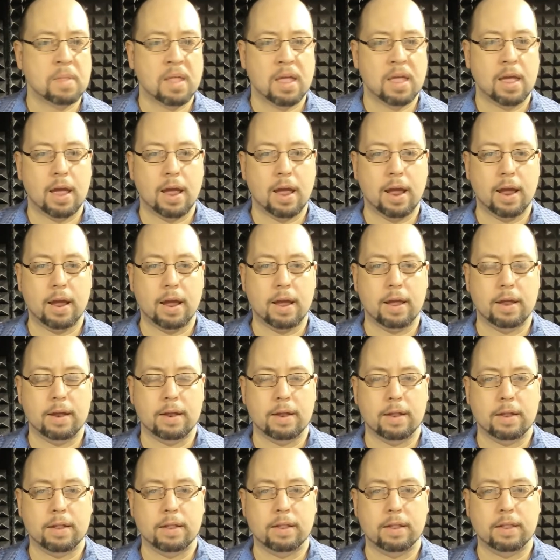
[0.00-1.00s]
and
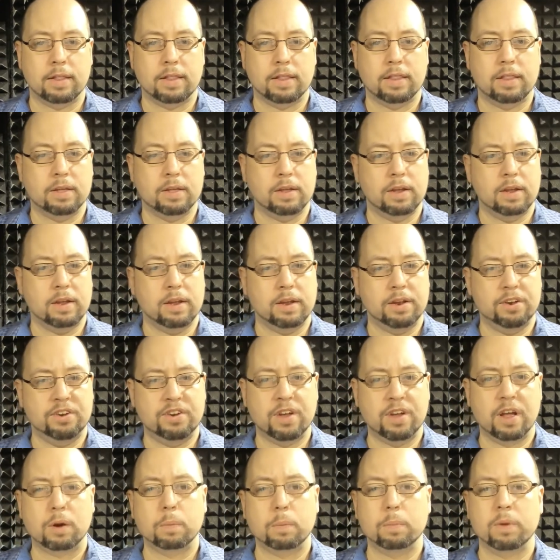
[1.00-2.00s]
the
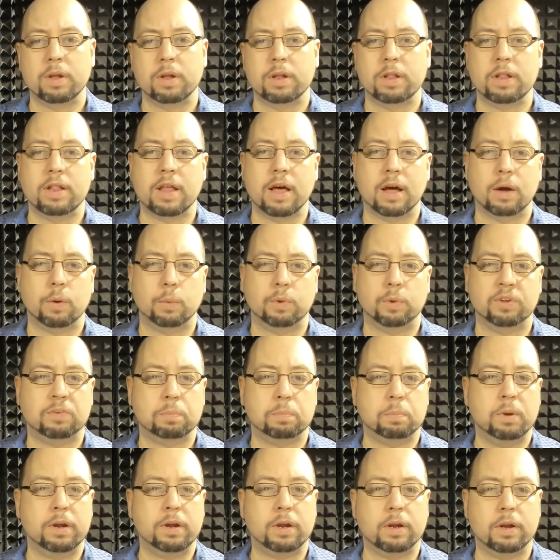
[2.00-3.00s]
gentleman that was
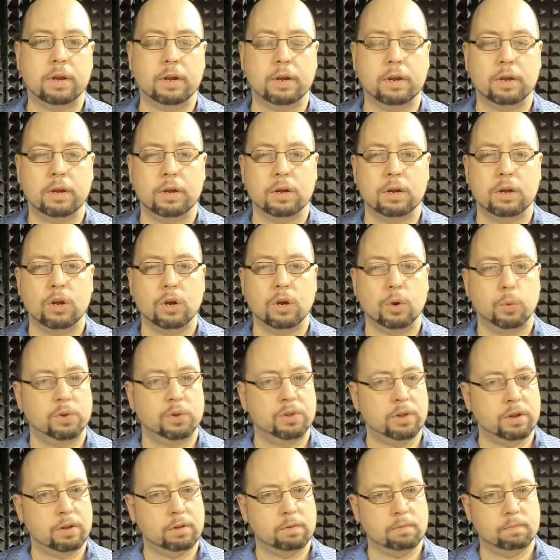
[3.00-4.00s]
speaking was
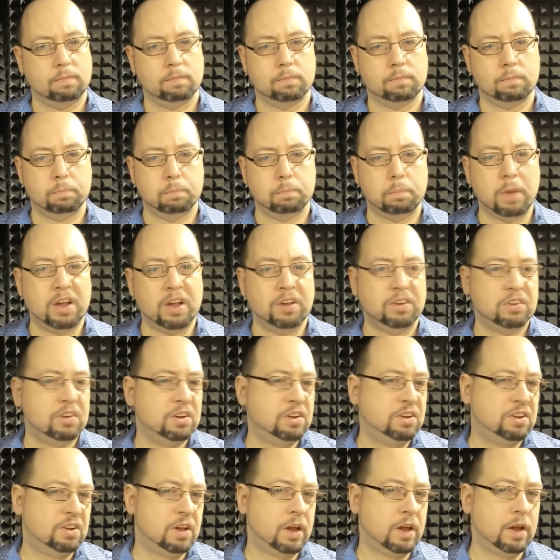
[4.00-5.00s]
basically
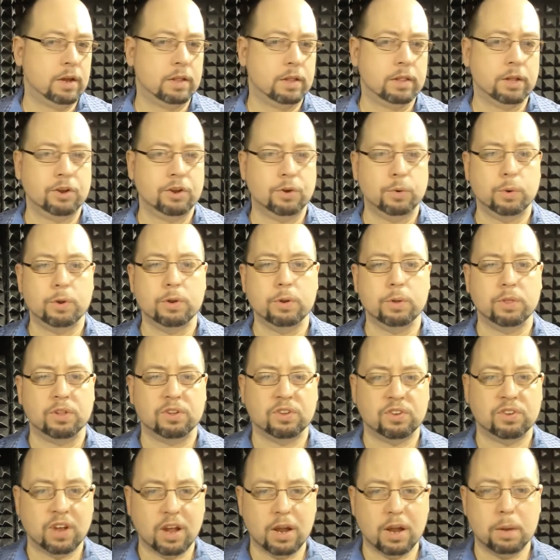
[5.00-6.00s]
saying that you can do the
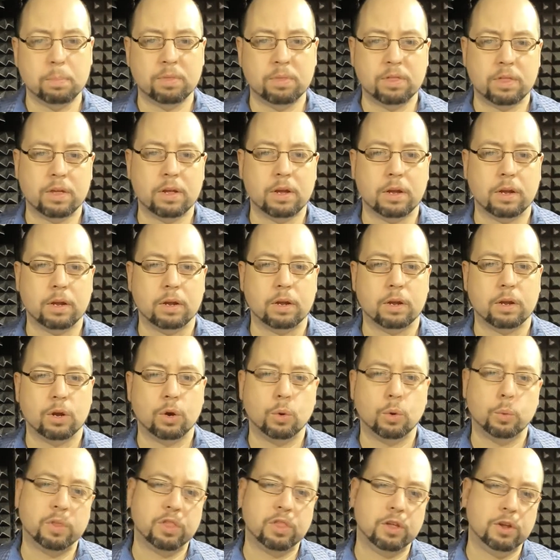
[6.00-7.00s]
same thing
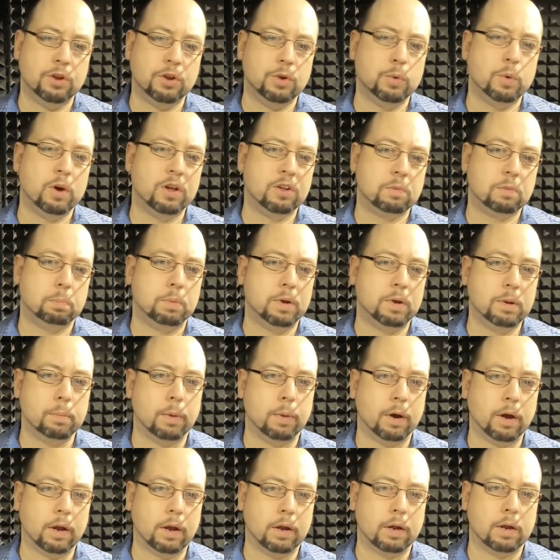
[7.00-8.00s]
with a USB
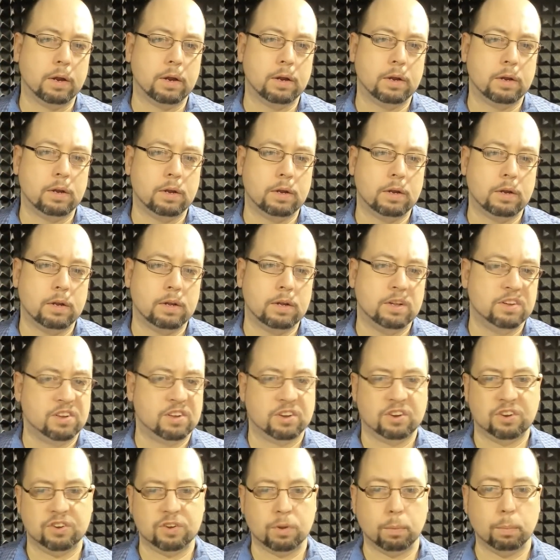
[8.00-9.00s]
mic,
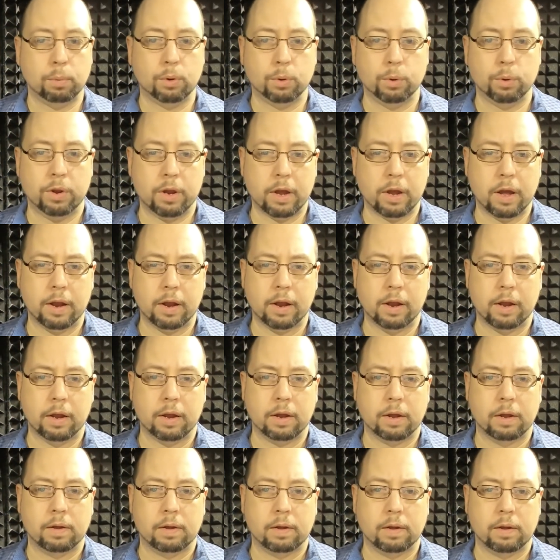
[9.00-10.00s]
such as a Blue Yeti,
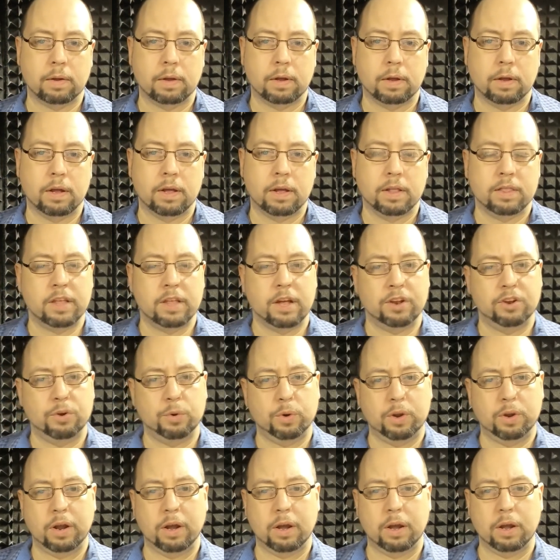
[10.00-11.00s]
that you
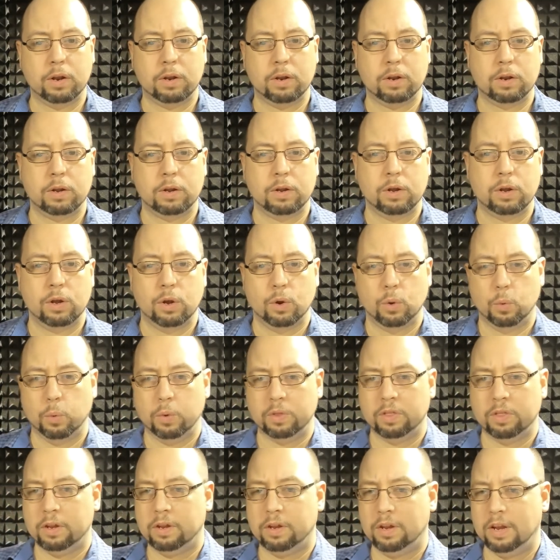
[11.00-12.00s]
can with
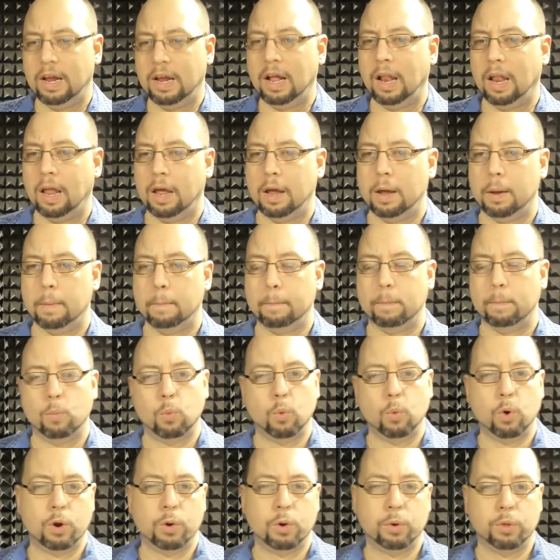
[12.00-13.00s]
a TLM
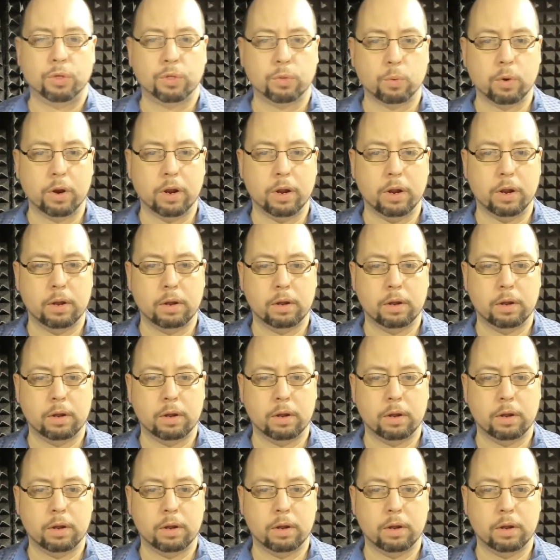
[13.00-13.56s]
103.